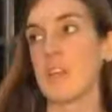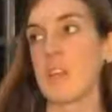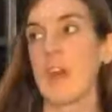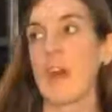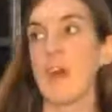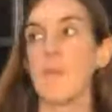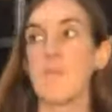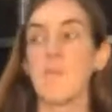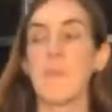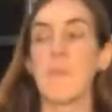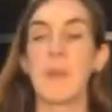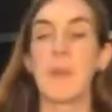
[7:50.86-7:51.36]

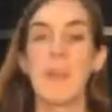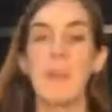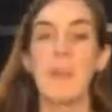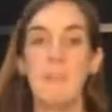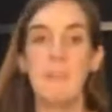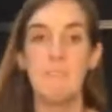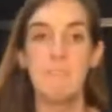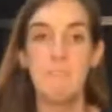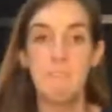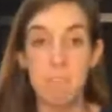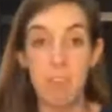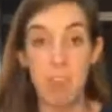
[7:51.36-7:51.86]
have been
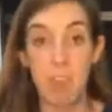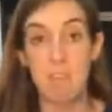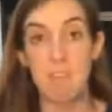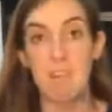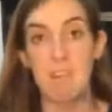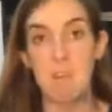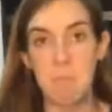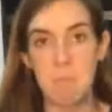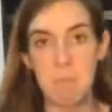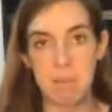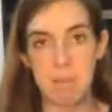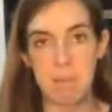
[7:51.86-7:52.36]

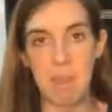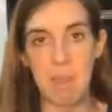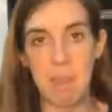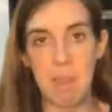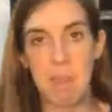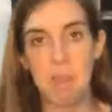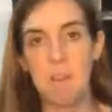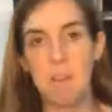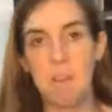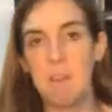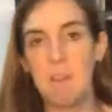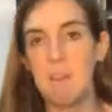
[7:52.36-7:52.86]
very busy.
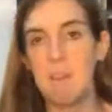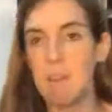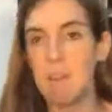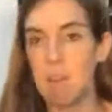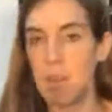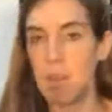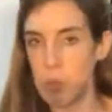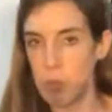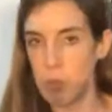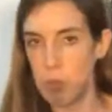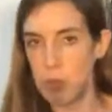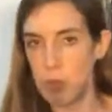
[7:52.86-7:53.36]

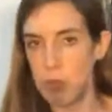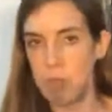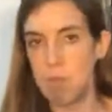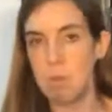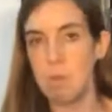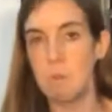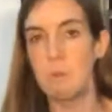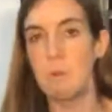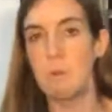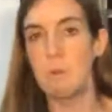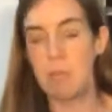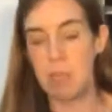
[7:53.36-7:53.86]
I wonder
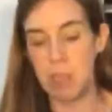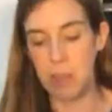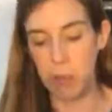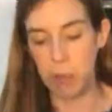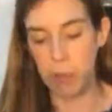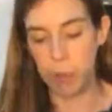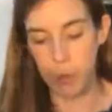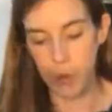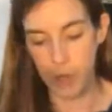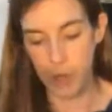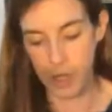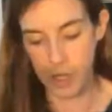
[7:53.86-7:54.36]
what year
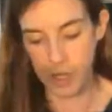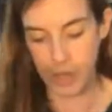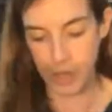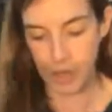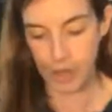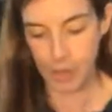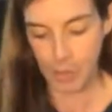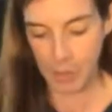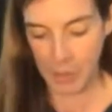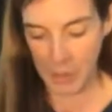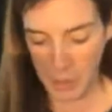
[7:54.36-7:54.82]
1 have been